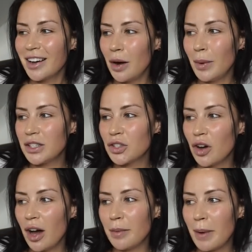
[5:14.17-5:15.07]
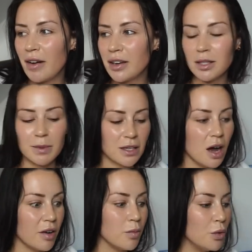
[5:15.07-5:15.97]
Can't wait to try the Paradise
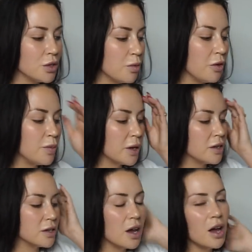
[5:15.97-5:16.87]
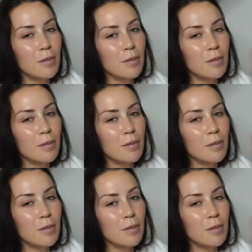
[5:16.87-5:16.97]
mascara in waterproof because